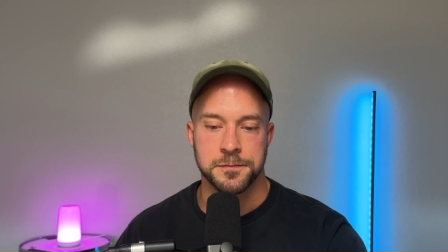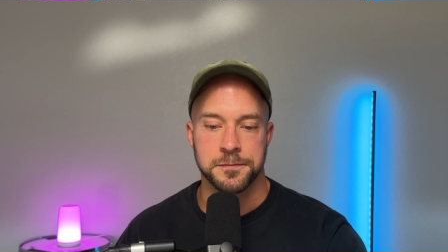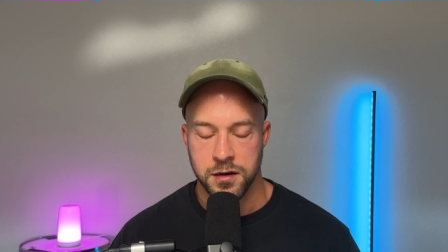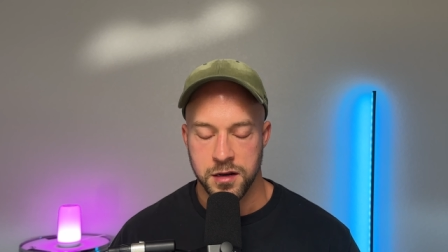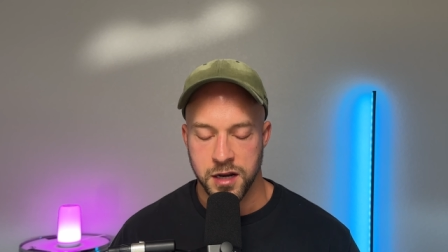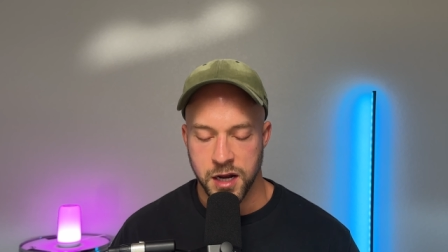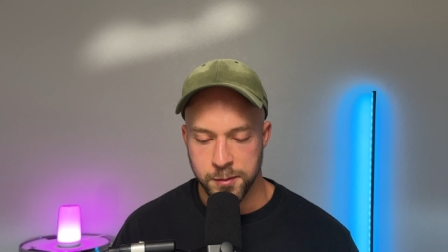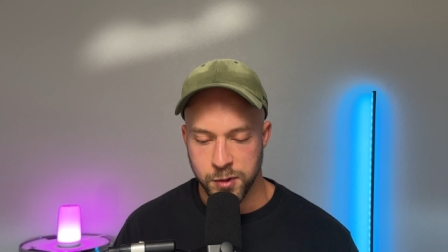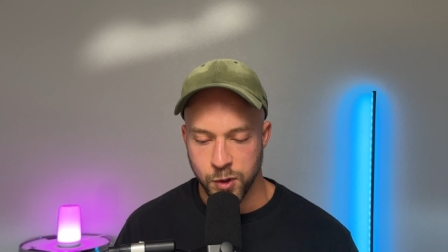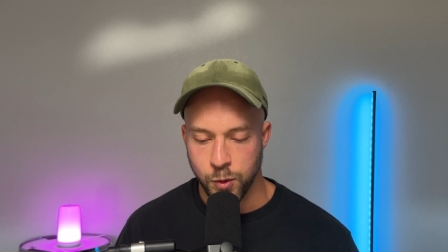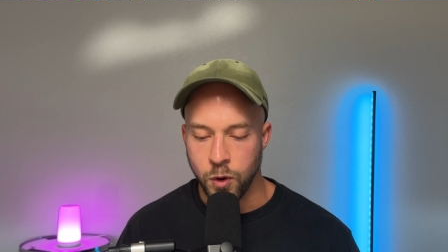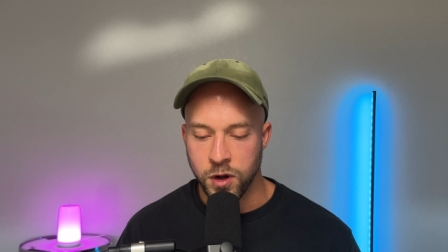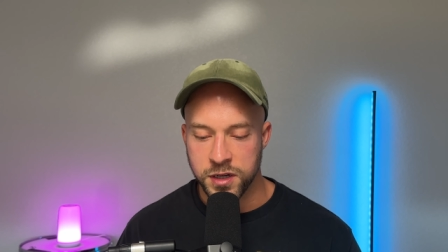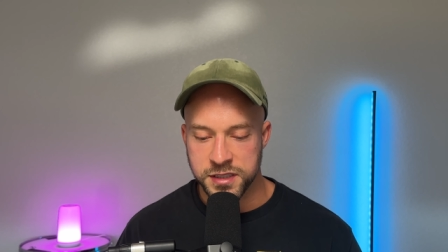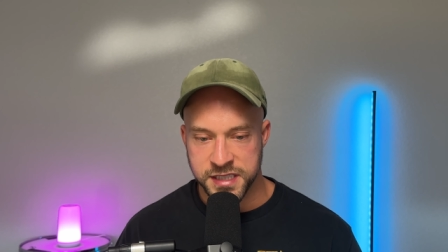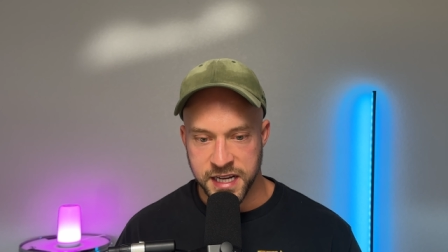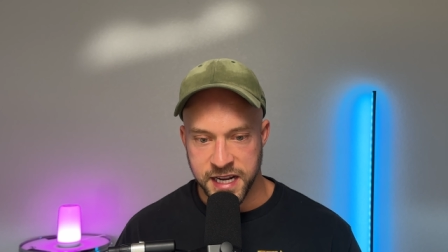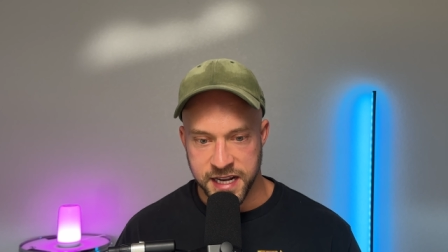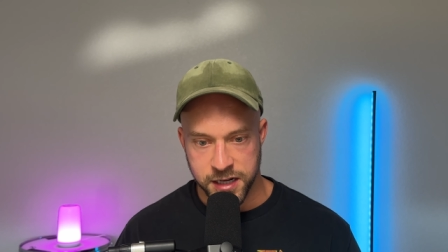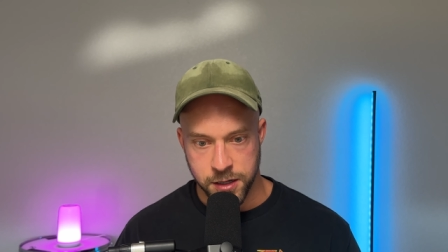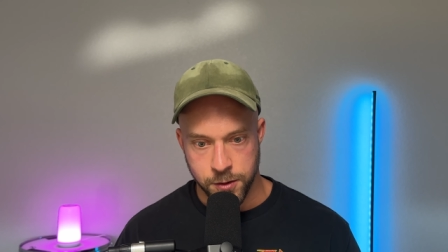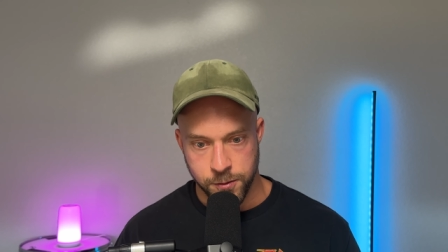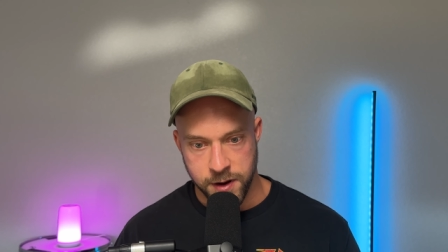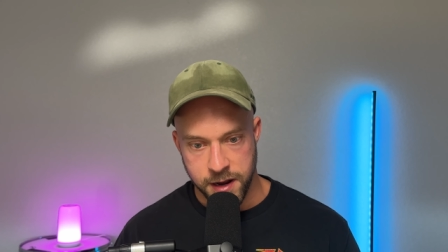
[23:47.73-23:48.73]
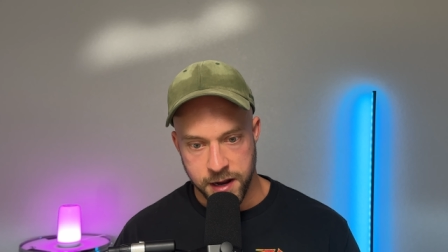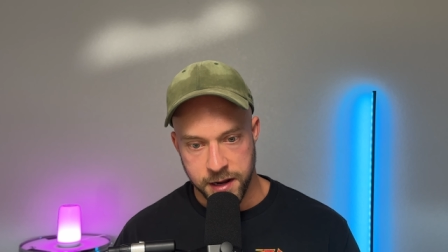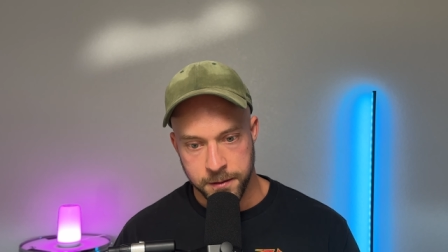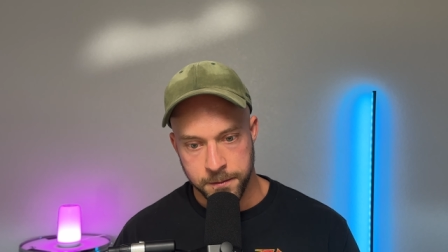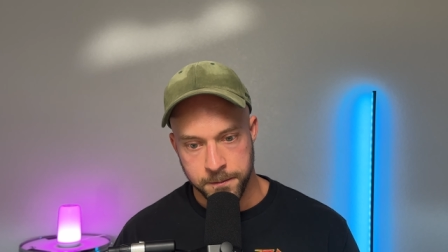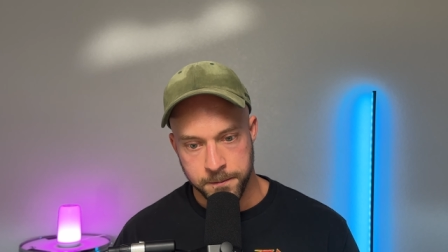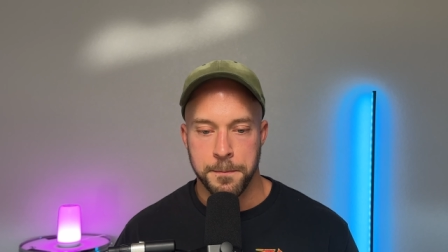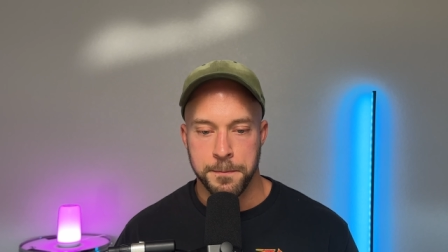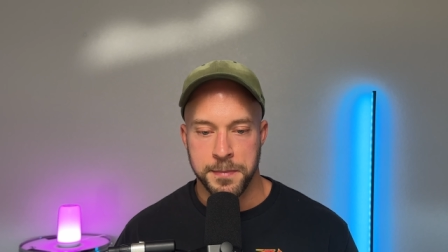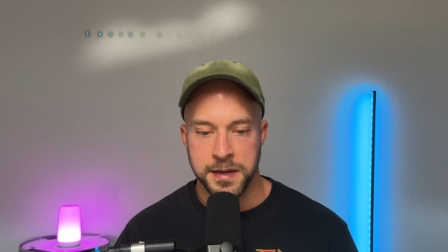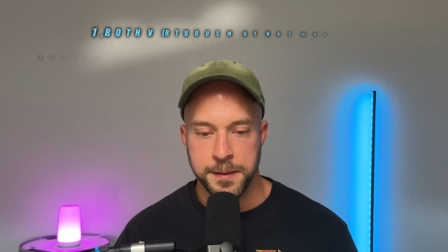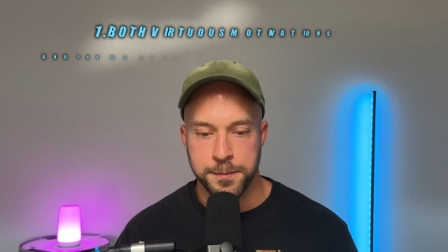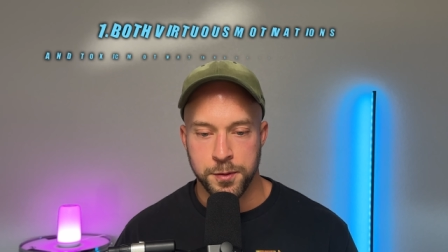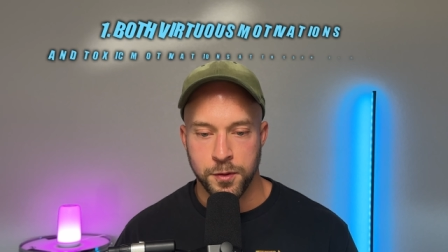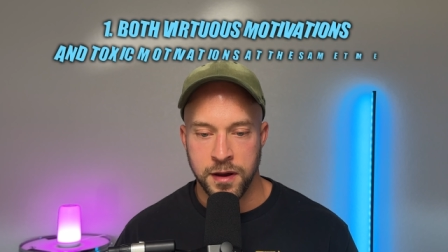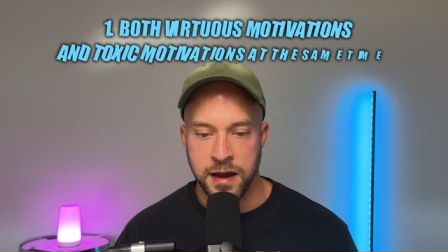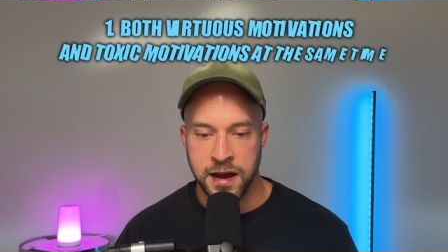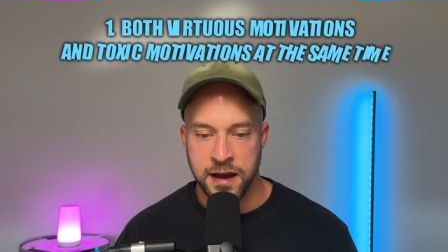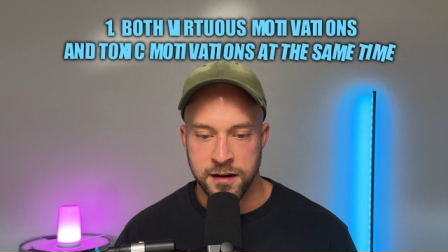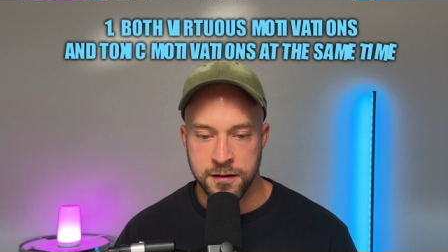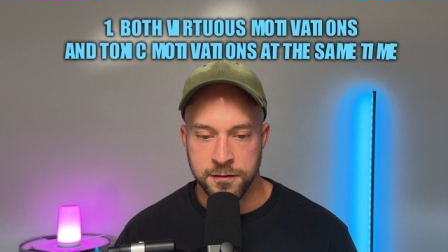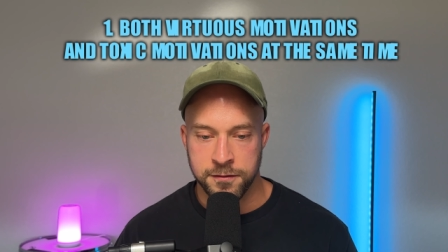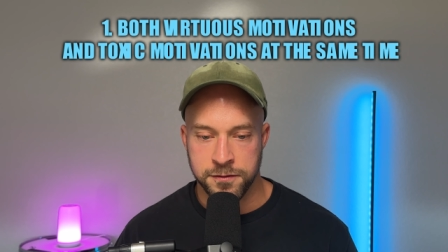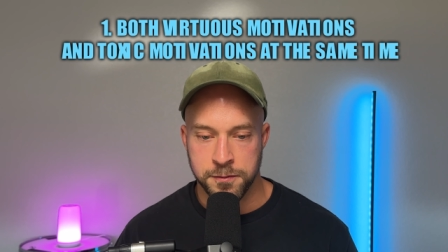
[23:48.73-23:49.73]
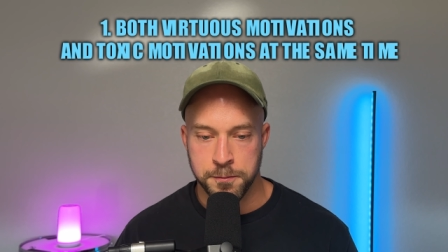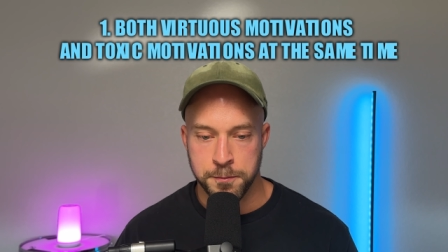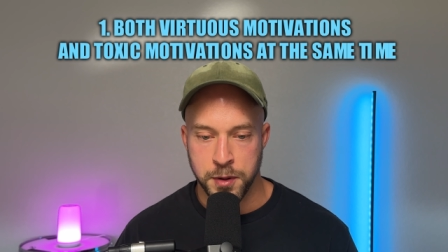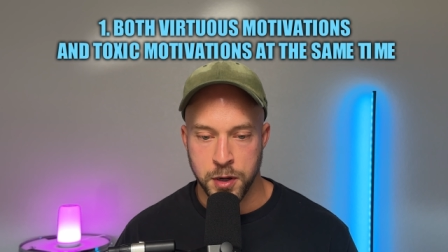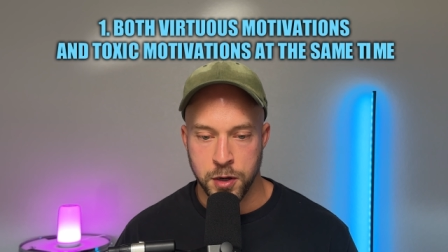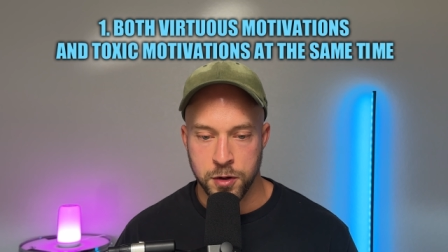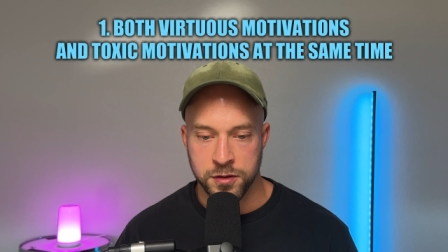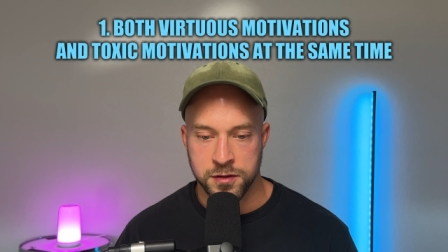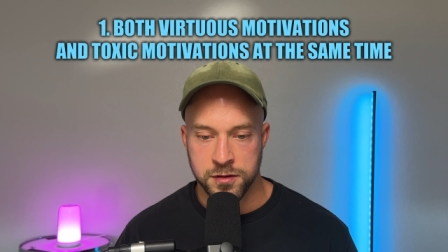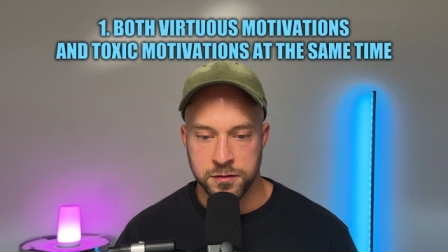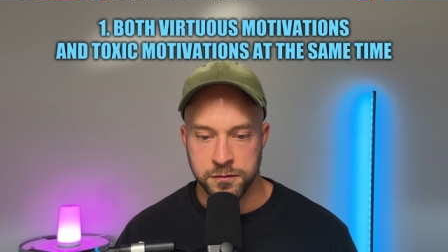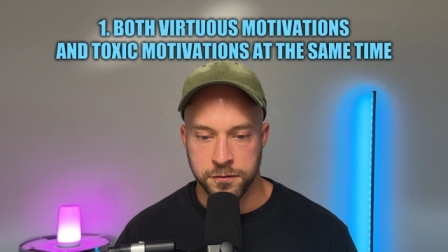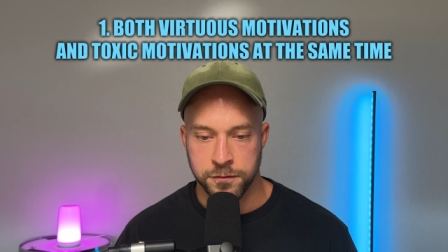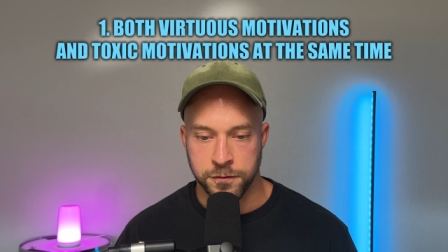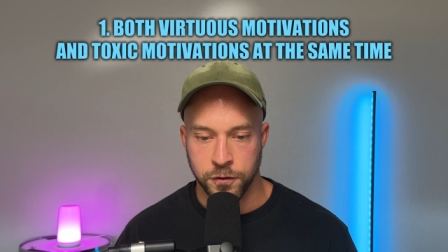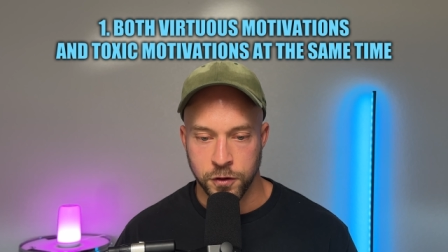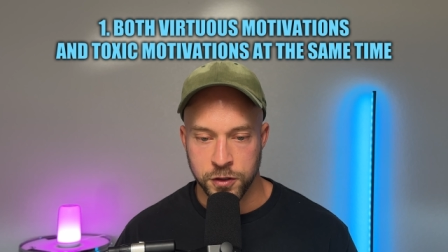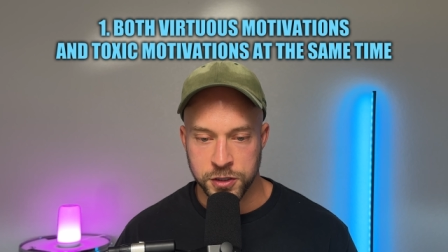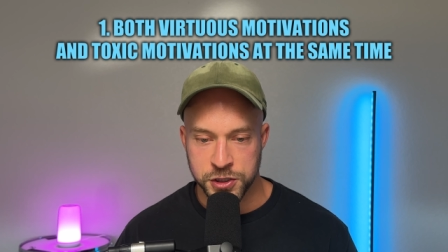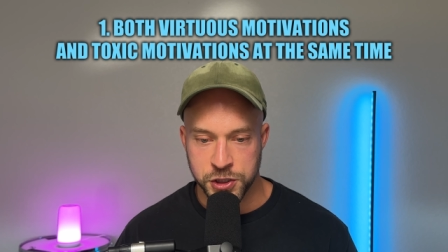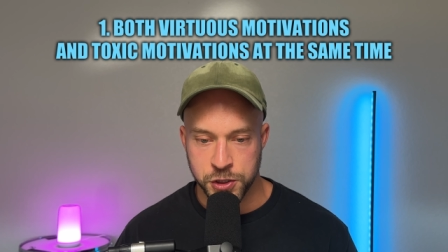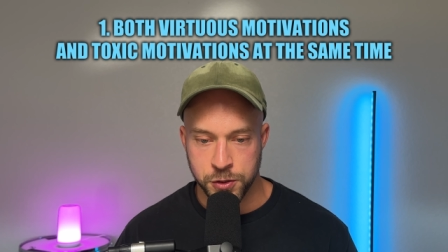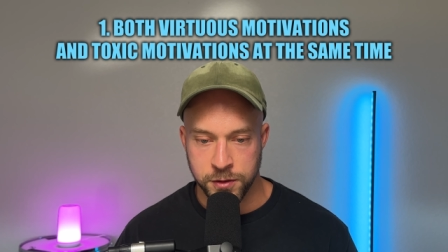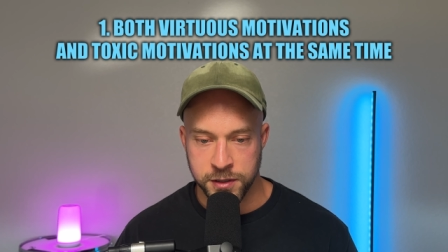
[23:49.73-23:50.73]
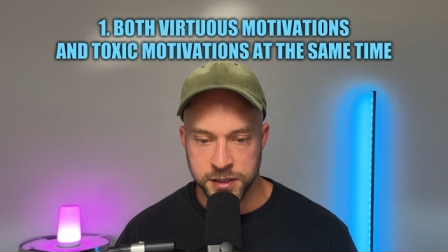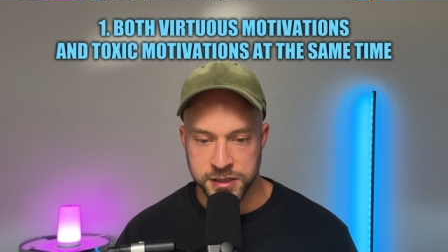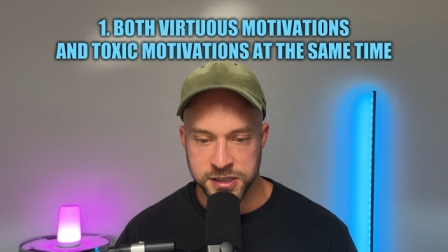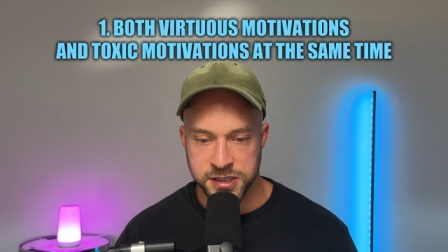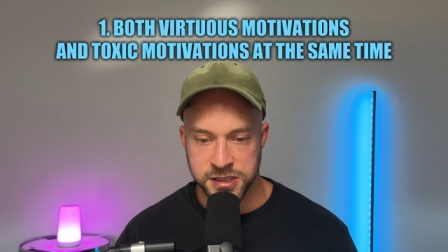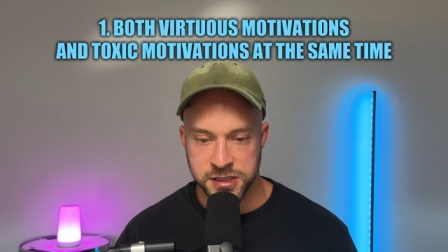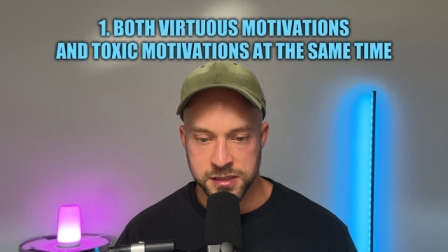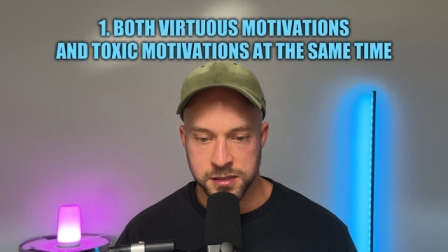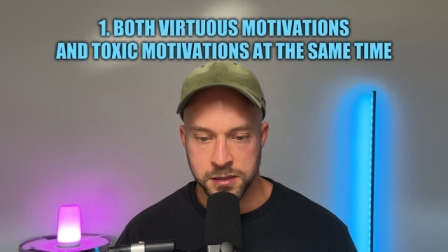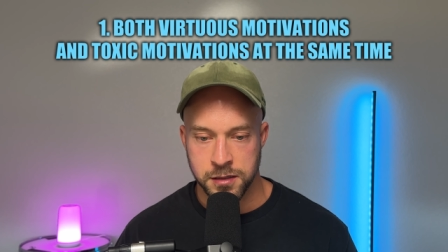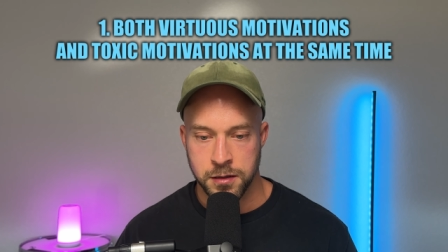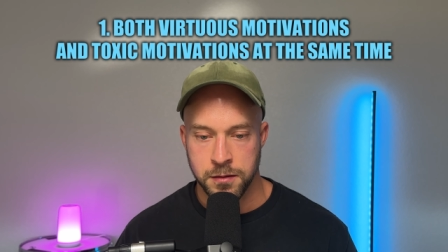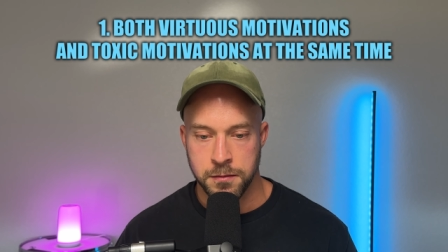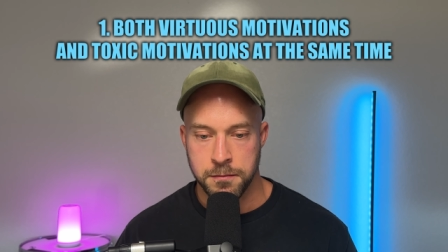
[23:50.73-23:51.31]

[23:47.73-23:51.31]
Number one takeaway, people have both virtuous